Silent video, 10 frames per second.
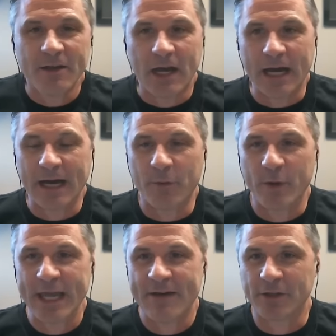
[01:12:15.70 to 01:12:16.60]
Uh,
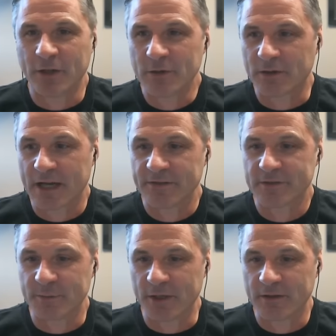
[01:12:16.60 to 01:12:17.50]
we have a local
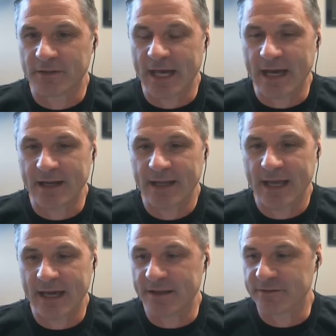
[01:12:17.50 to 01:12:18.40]
customer that
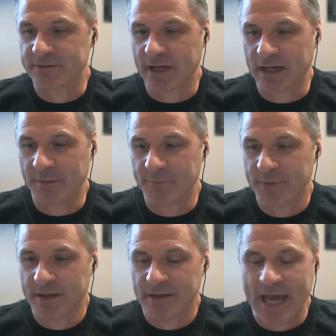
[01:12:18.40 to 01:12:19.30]
has um,
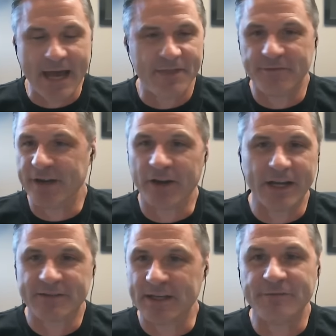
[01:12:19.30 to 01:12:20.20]
had the
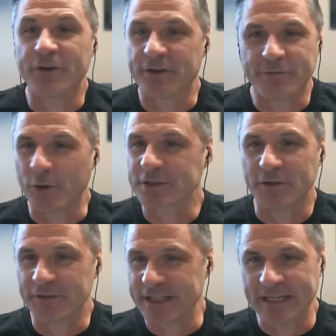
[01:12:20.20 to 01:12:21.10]
various inverted forks
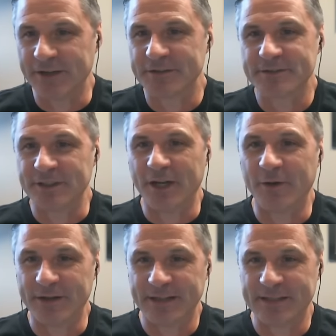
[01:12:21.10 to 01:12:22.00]
over the years, you know,
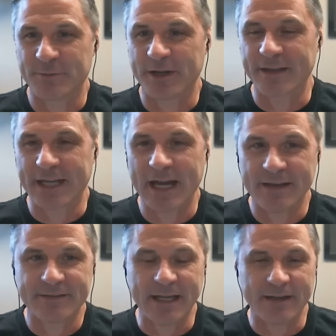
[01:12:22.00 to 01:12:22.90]
and he's one of the
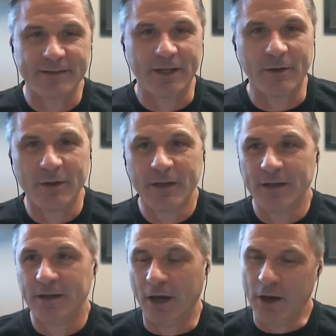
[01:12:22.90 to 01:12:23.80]
guys that you know
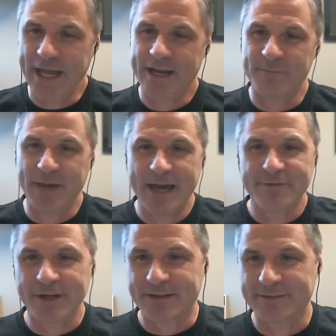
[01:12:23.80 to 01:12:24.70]
oh, I had a
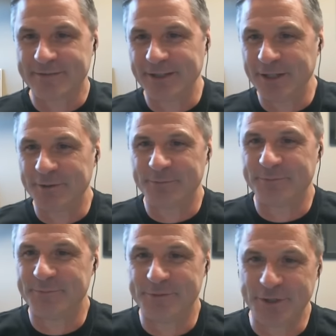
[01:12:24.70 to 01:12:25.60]
Maverick, you know,
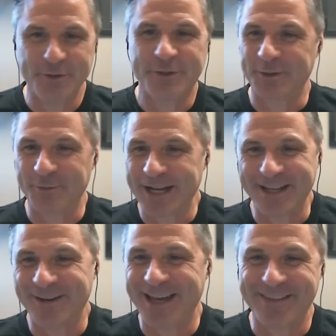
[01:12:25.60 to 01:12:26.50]
Duke or what, you
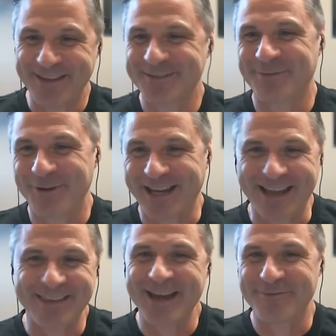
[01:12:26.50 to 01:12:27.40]
know, I had this fork,
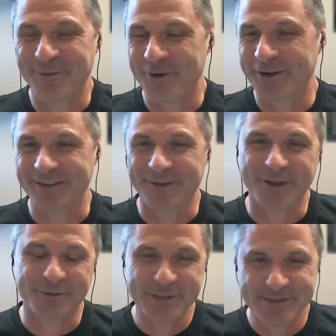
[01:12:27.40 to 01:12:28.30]
had that fork, and they're all
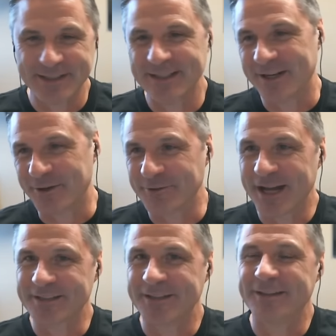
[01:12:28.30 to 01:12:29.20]
twisty and they don't
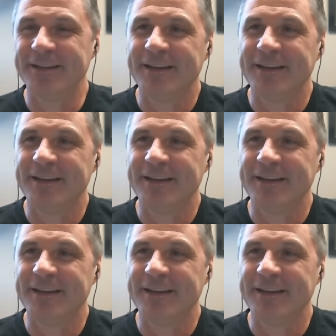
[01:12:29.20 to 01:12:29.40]
ride good.